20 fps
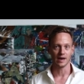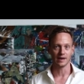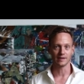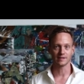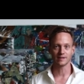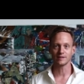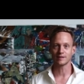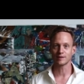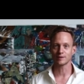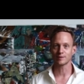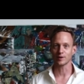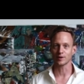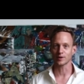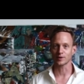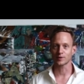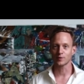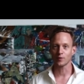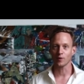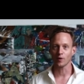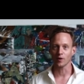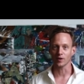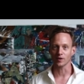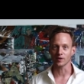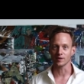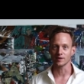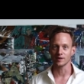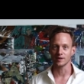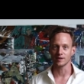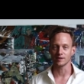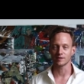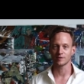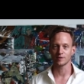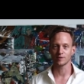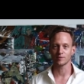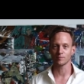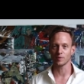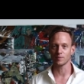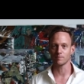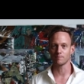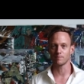And since it's not a coil, it's
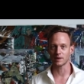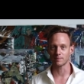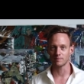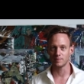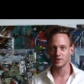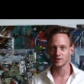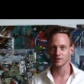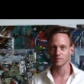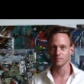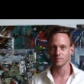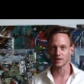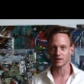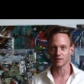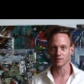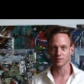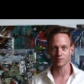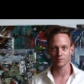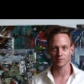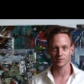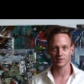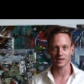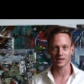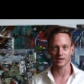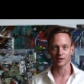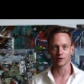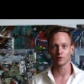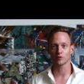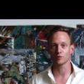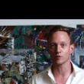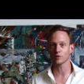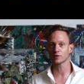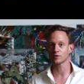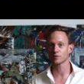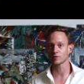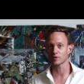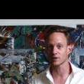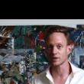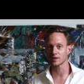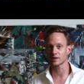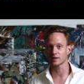just one big piece of metal, so it's like a short
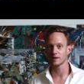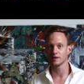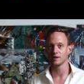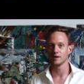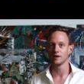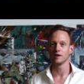circuit